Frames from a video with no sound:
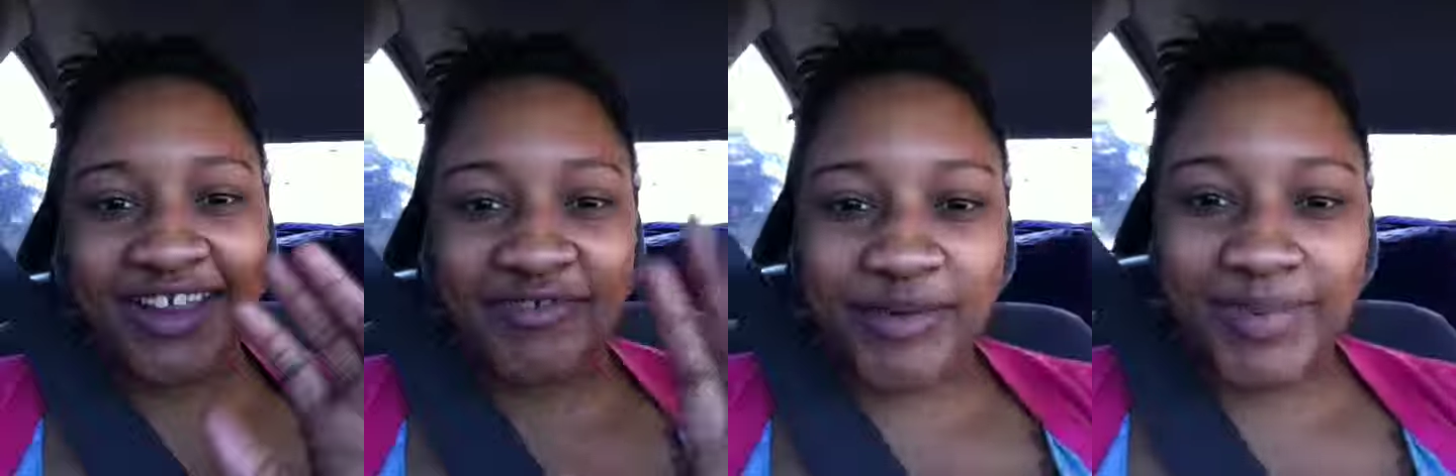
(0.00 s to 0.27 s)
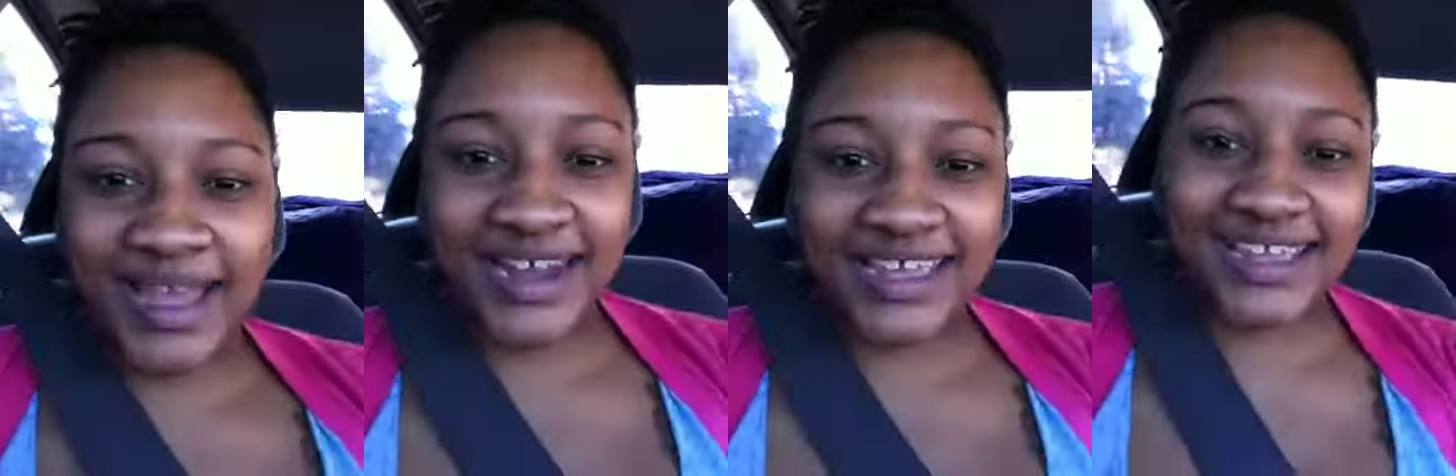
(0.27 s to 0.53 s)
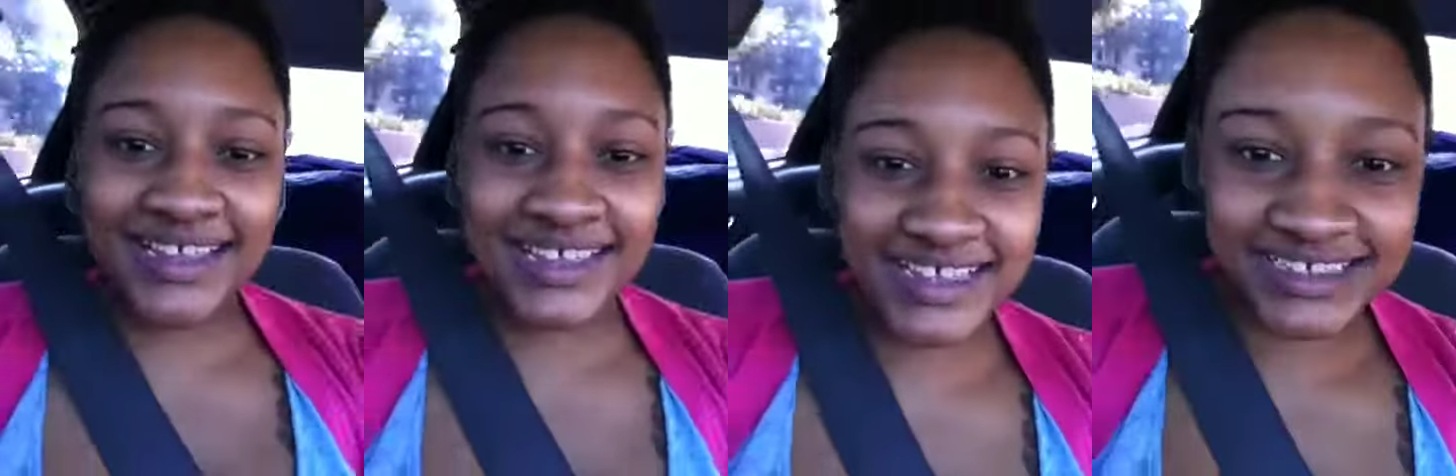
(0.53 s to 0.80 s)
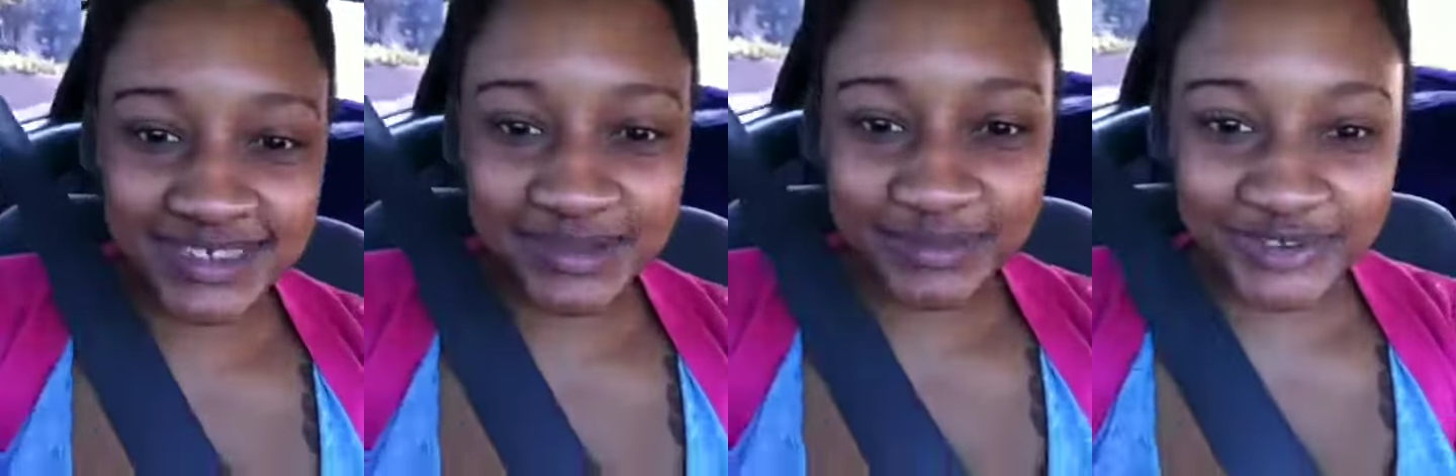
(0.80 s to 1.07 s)
everybody and
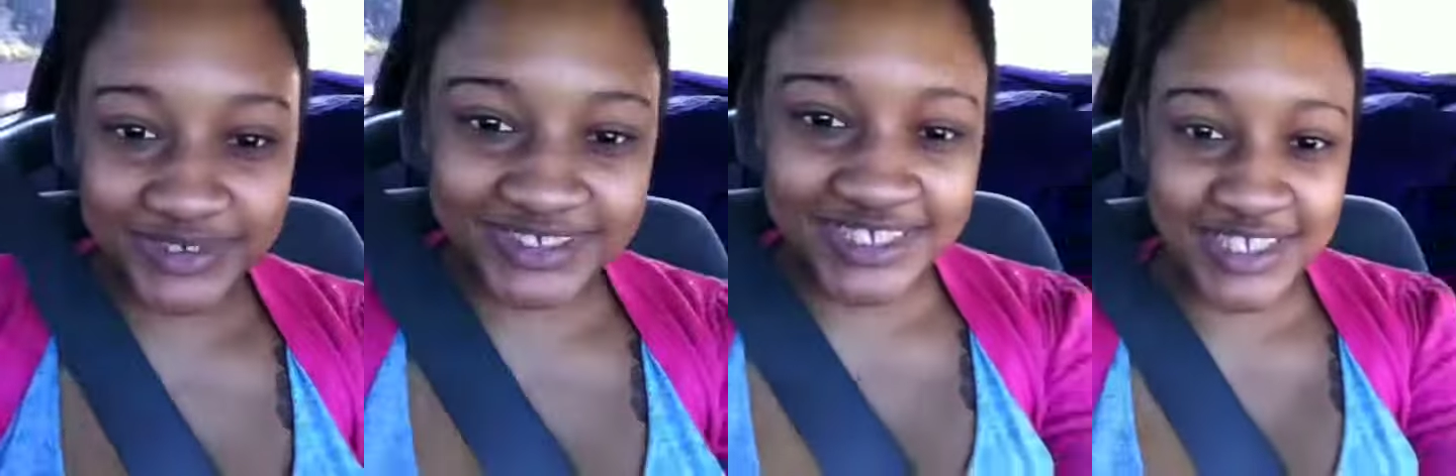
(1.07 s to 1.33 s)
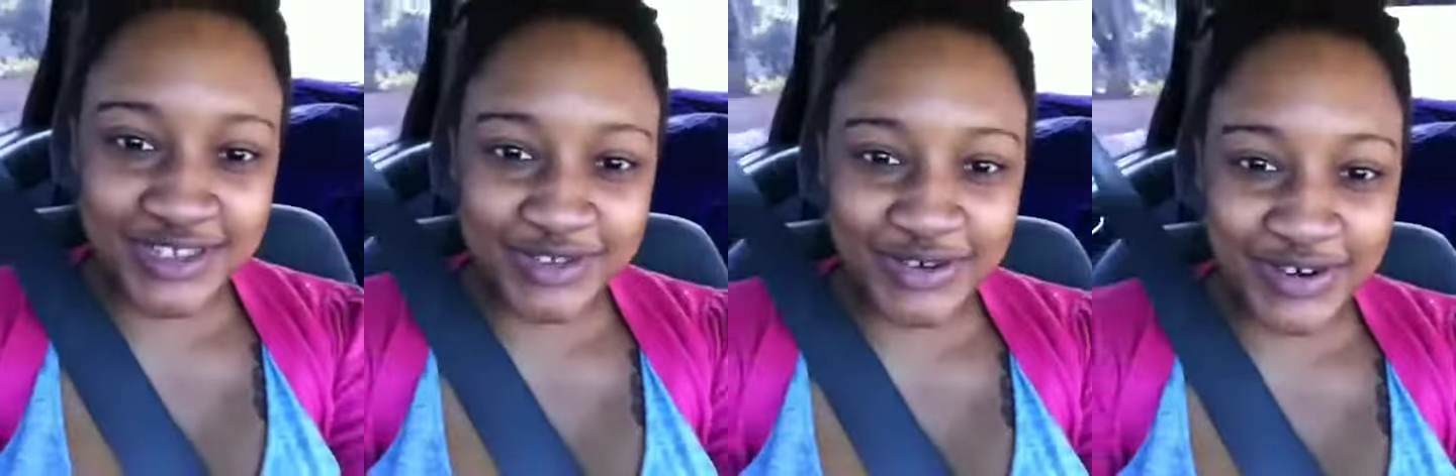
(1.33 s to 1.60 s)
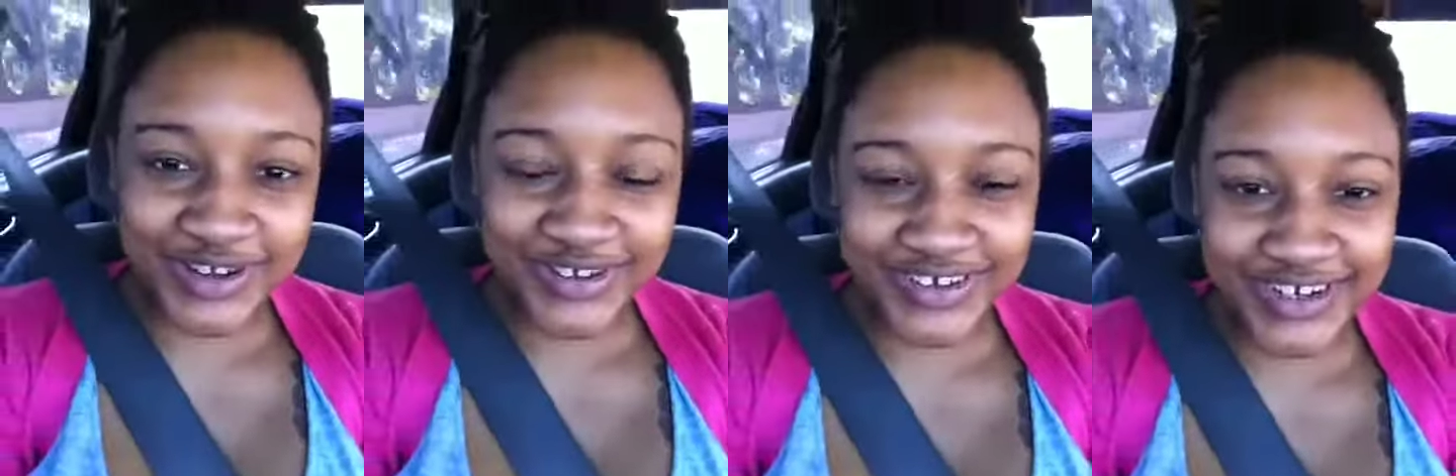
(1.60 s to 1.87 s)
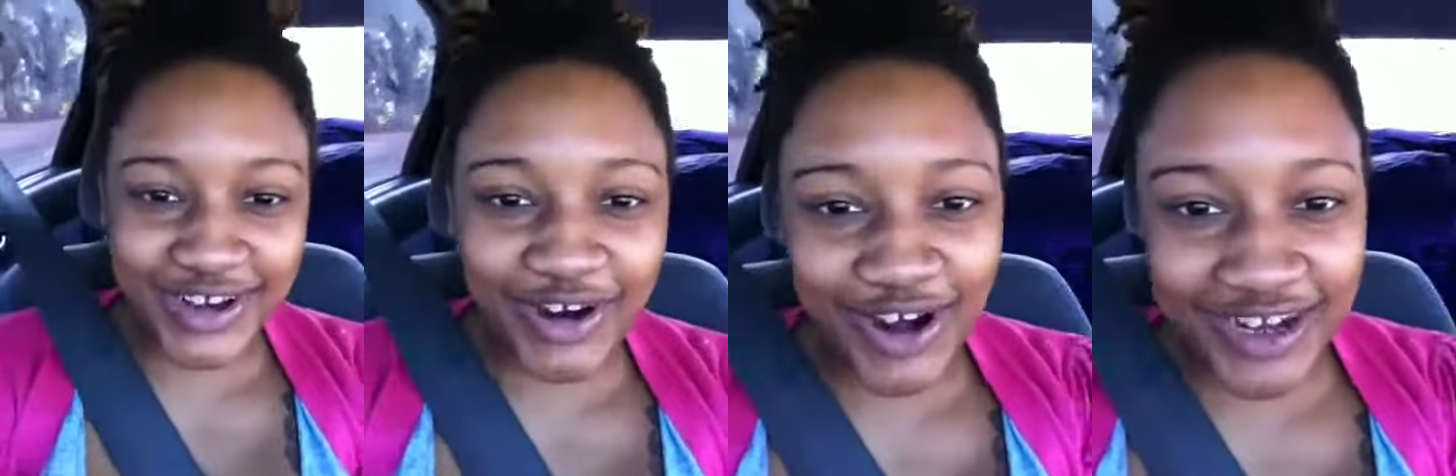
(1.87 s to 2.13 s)
yes I'm doing this tutorial
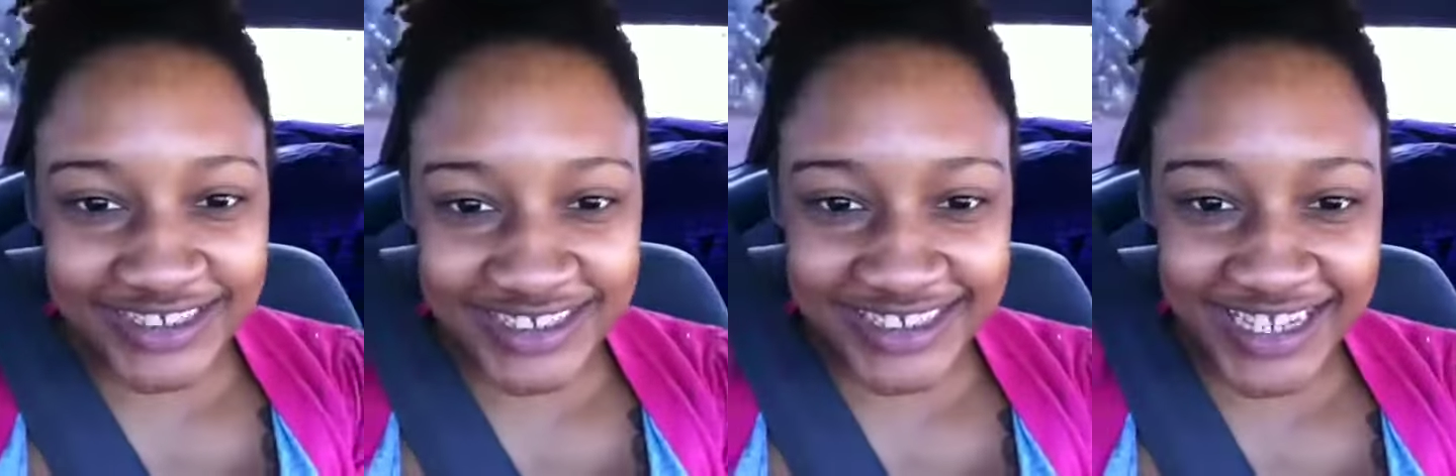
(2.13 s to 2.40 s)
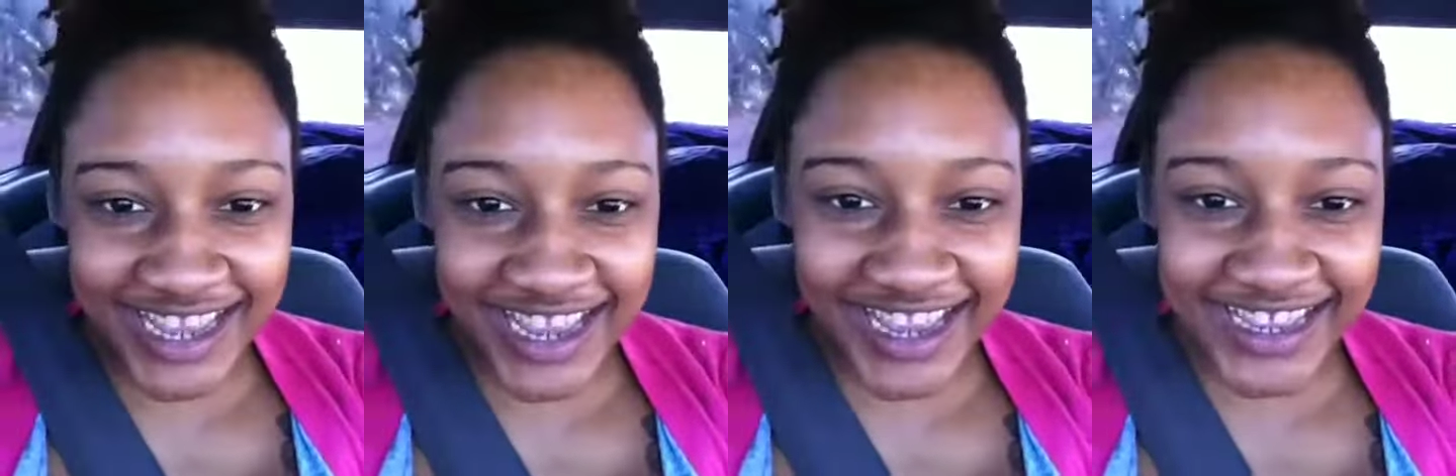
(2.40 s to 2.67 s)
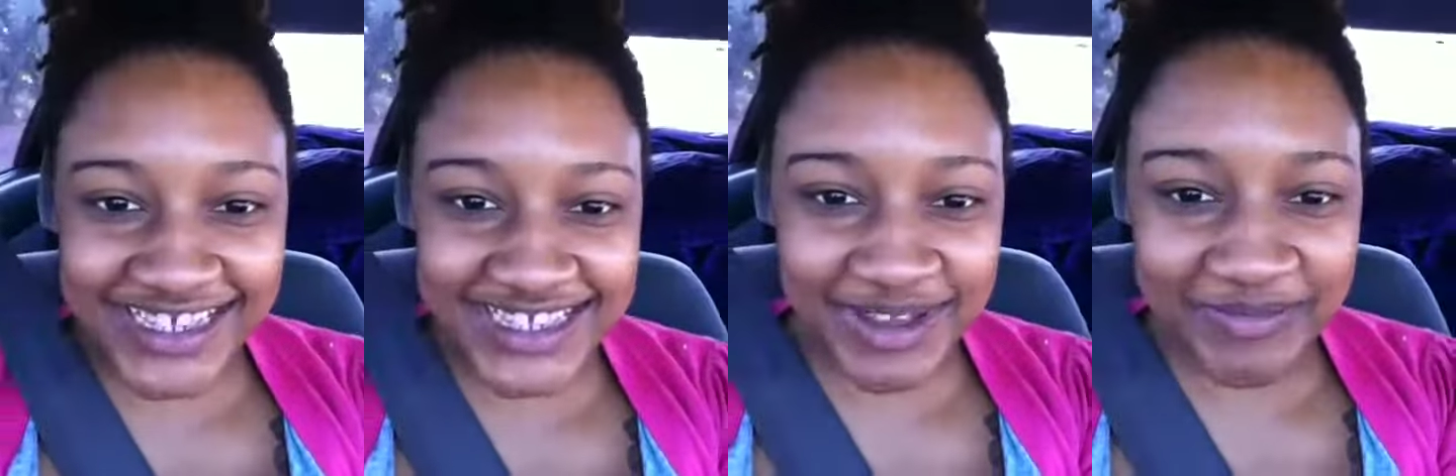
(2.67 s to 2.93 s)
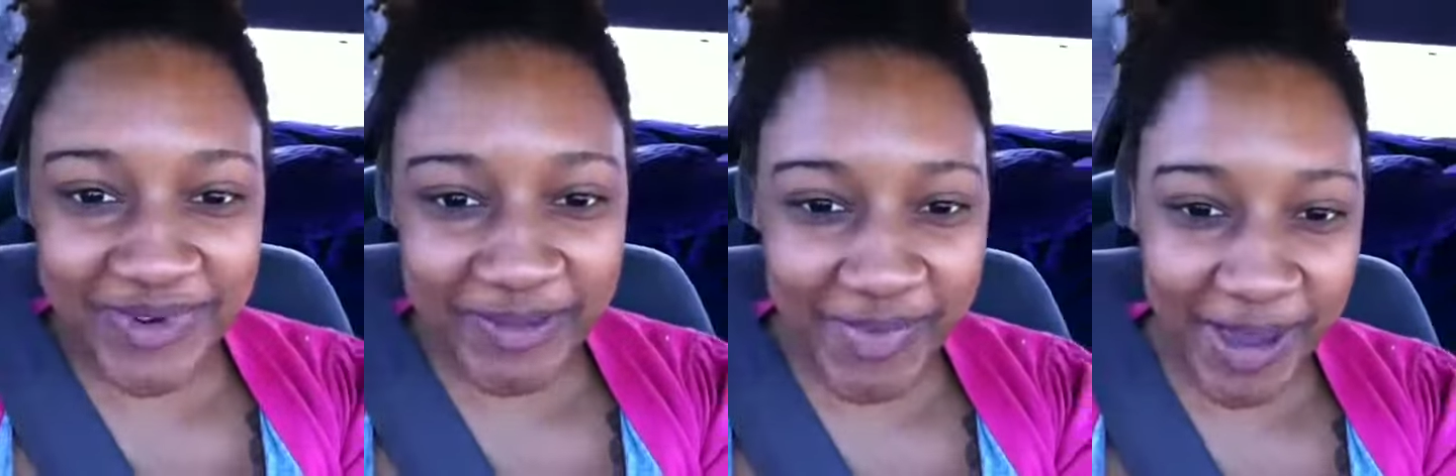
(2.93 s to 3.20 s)
in the car today because
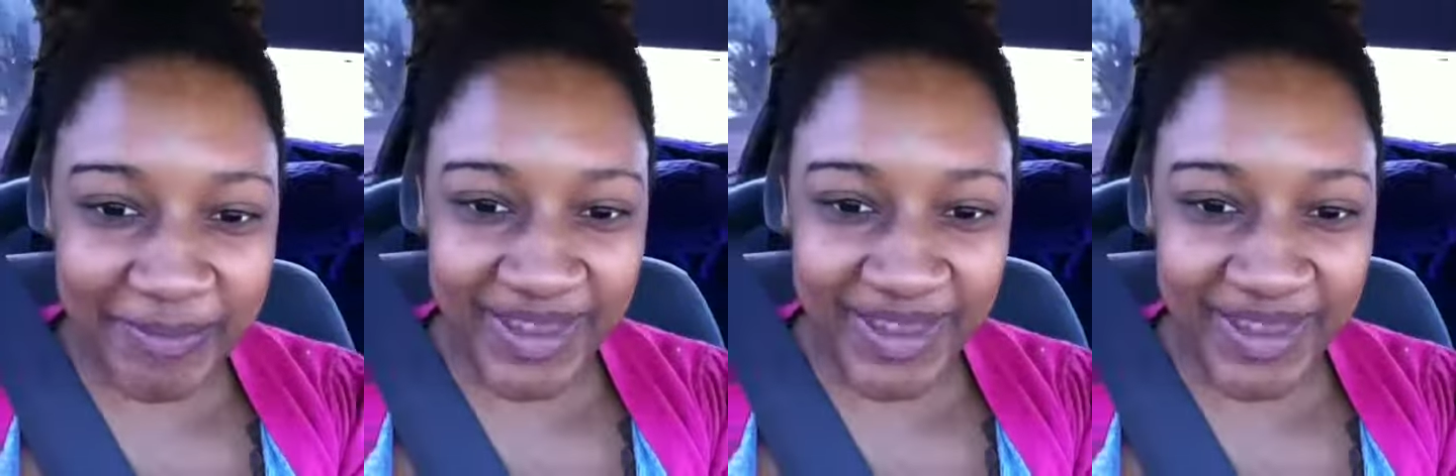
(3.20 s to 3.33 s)
I'm with my